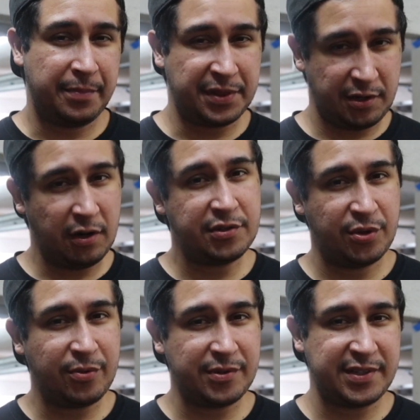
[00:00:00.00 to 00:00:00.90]
but there are
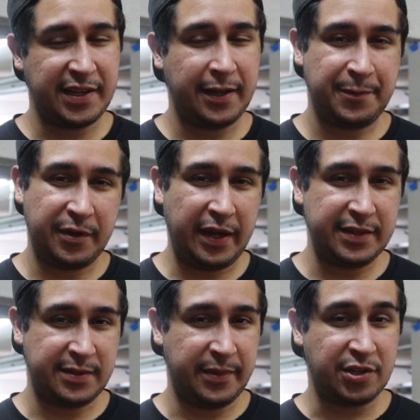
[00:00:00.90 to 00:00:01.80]
tools to help you
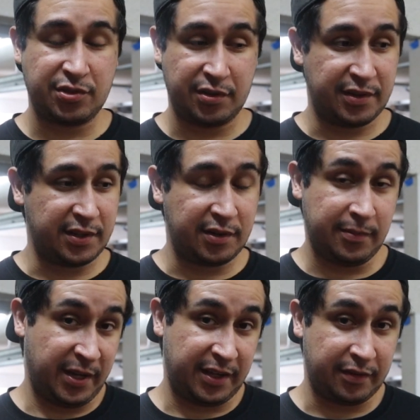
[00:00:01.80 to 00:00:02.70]
out to make sure that
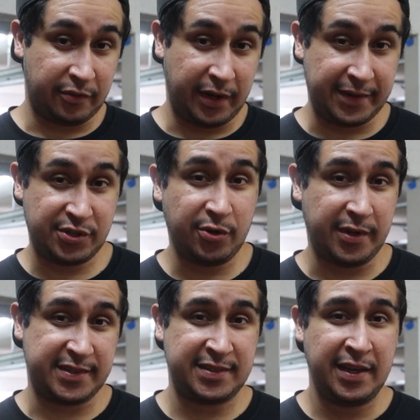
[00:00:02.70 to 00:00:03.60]
you're making the right
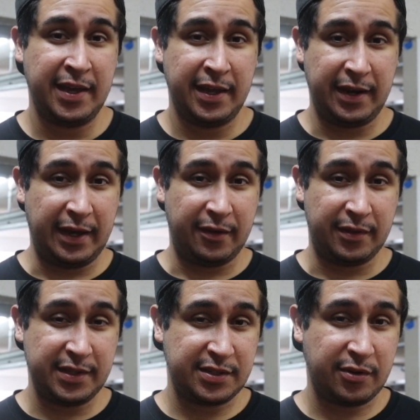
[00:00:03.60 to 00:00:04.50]
choice. Now
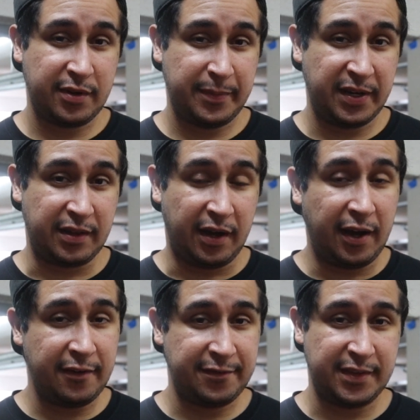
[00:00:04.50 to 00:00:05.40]
let's go up into the
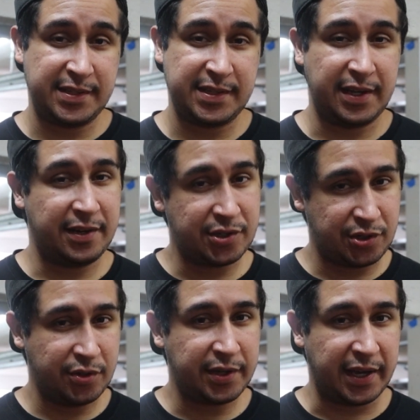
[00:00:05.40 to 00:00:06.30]
office and I'll
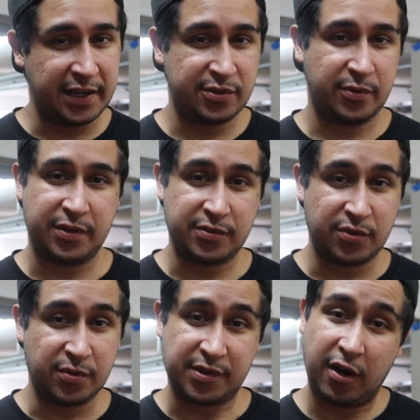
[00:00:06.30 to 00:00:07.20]
show you guys what those tools